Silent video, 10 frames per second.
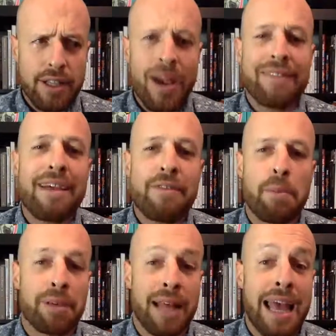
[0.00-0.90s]
you have to have a
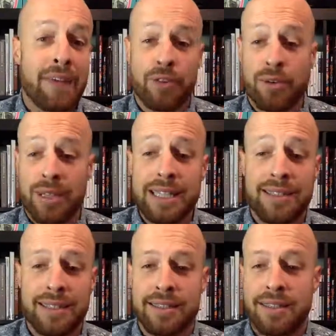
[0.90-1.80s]
plan for
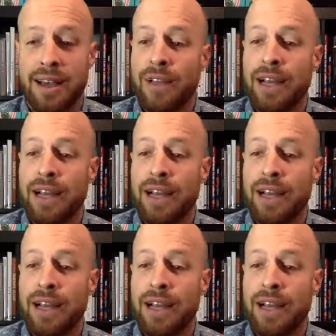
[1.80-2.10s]
releasing this stuff.